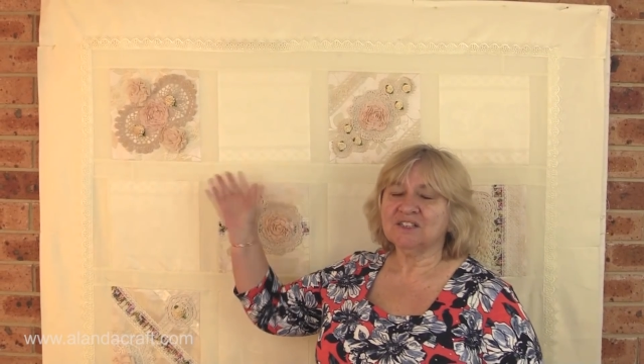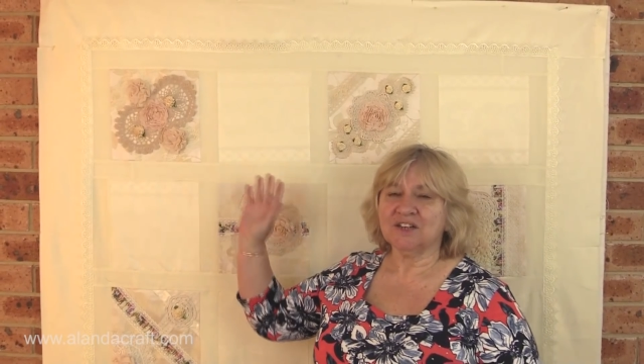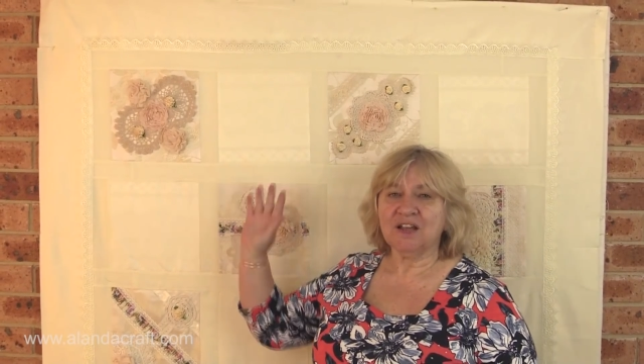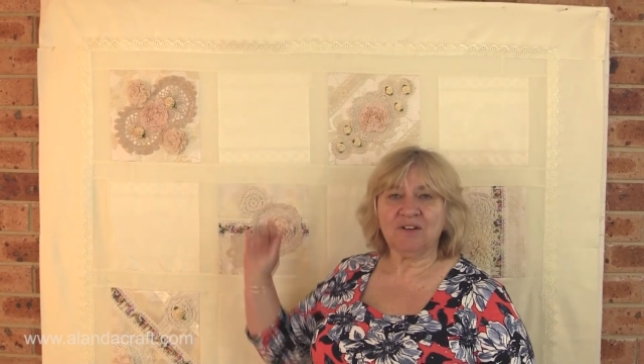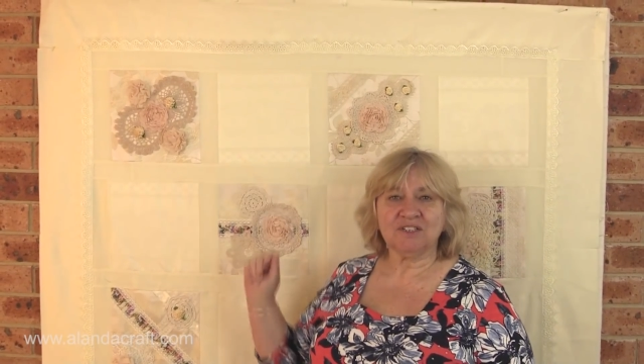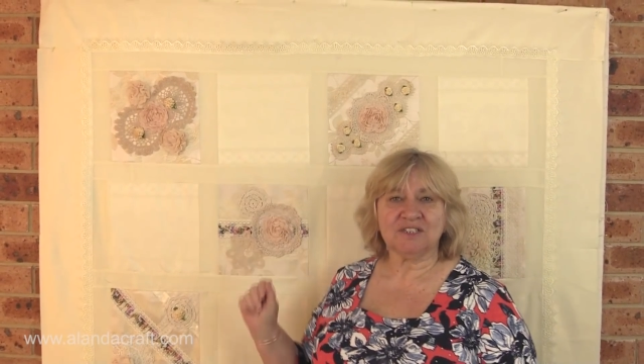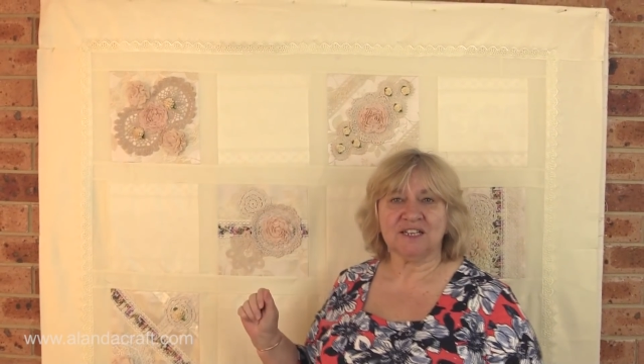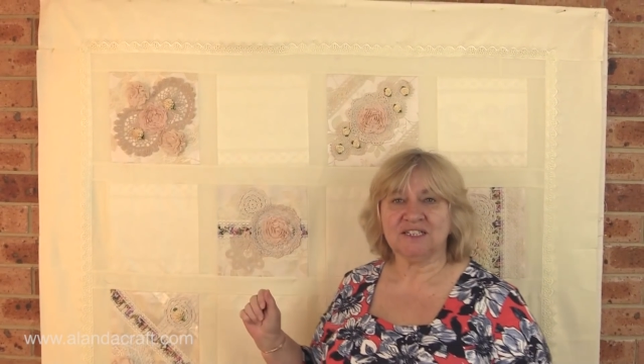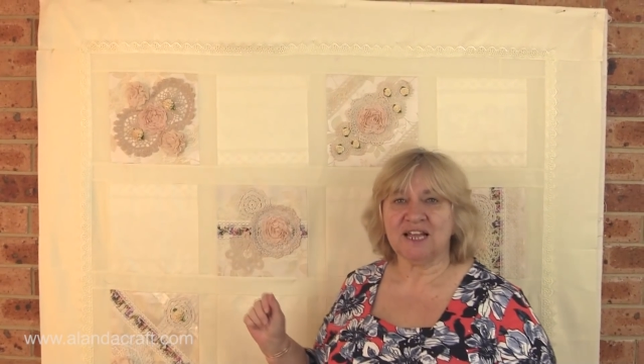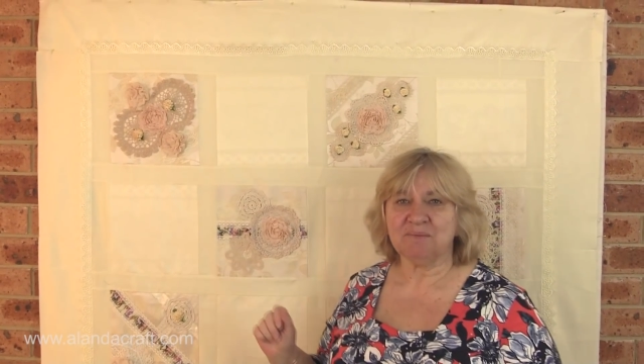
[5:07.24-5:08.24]
So now I just
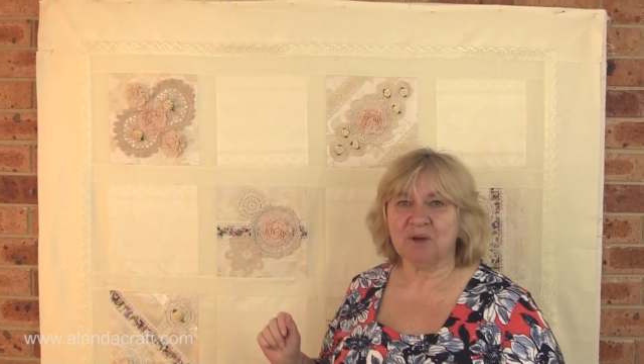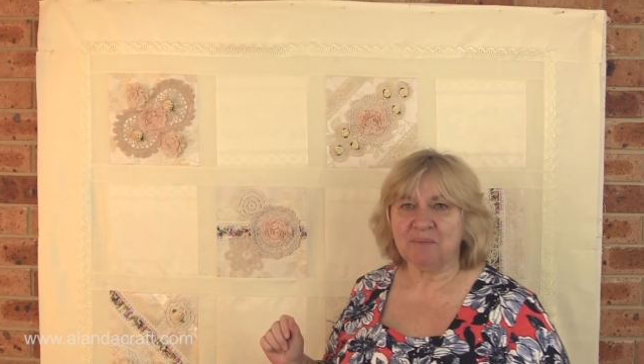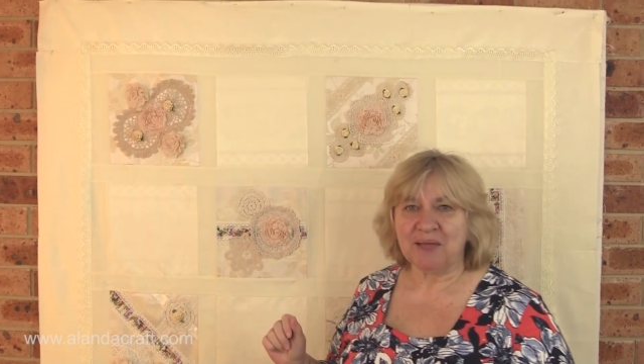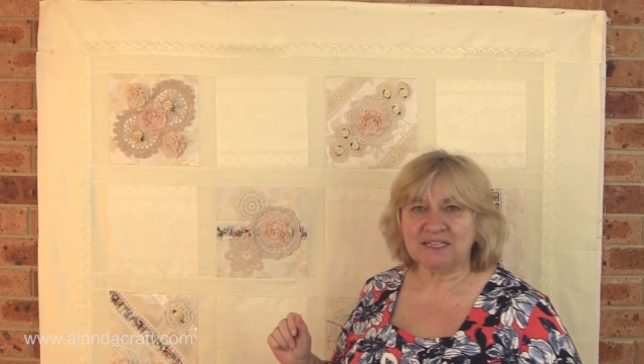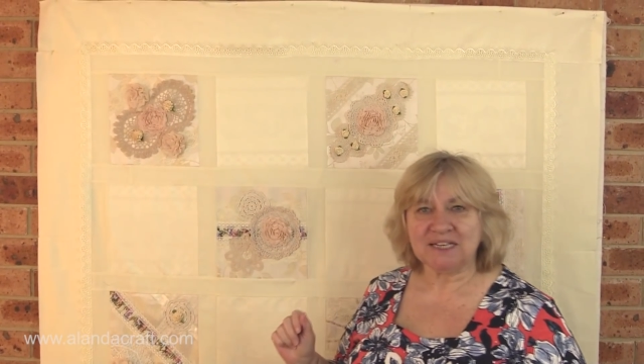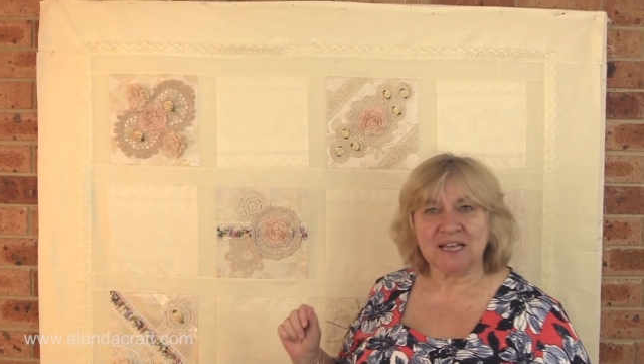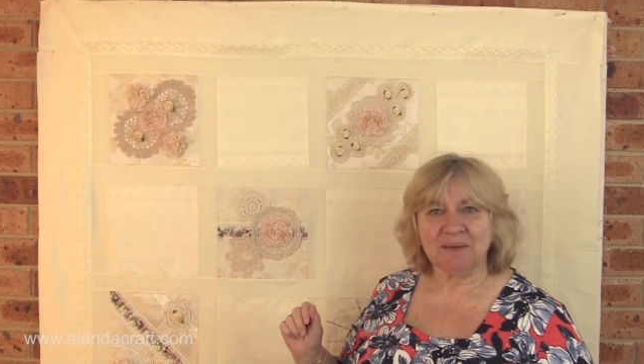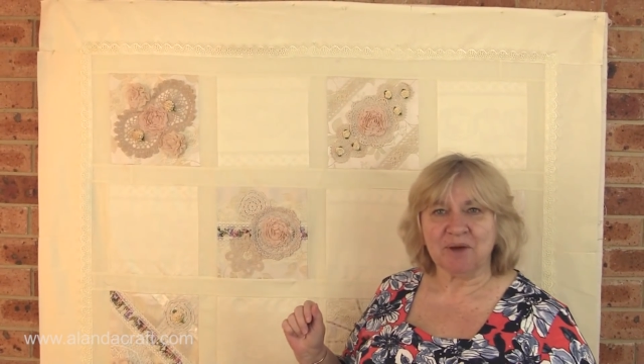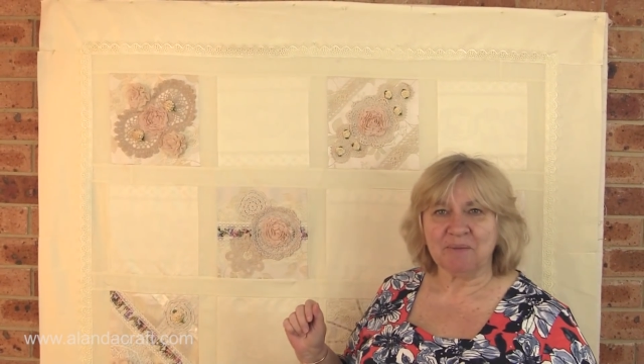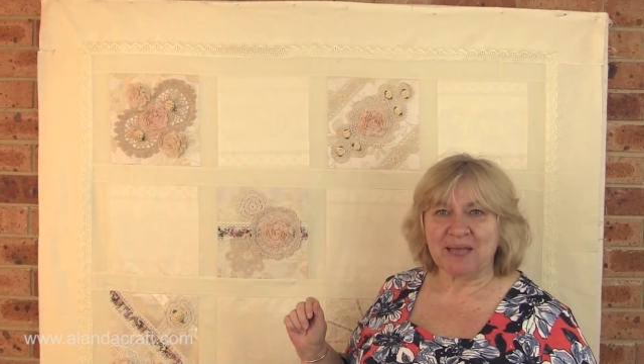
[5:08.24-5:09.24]
need to add my batting
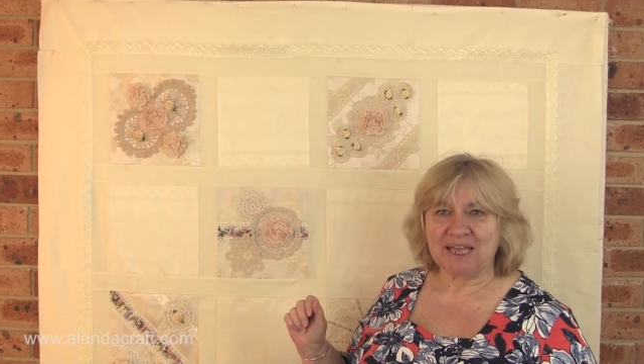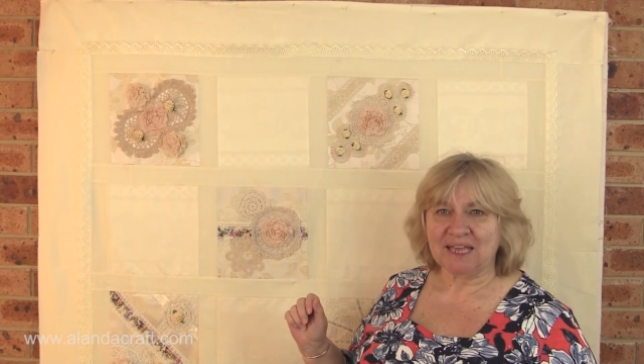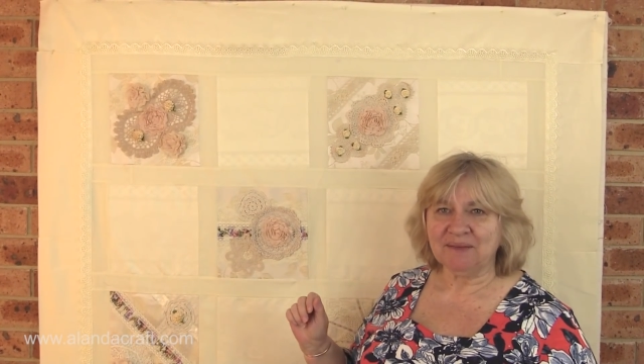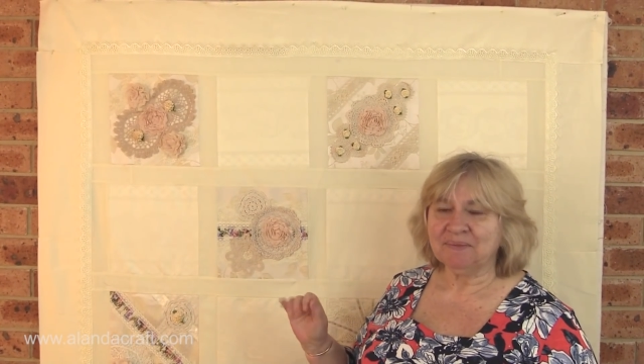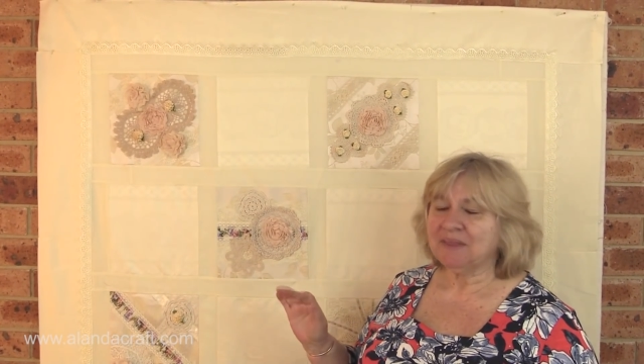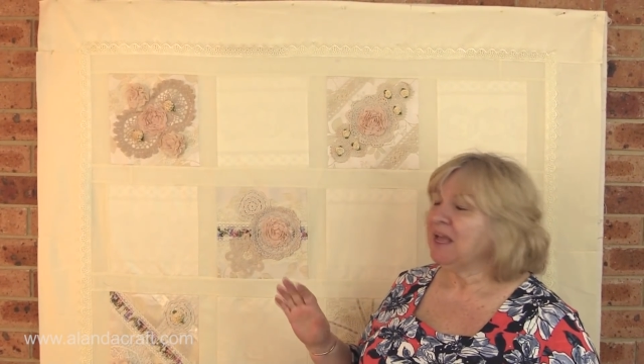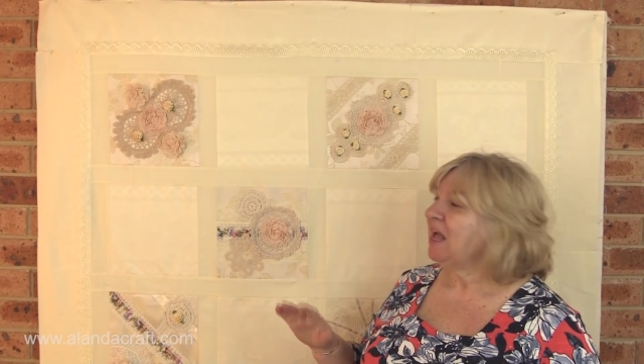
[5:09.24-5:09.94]
and my backing,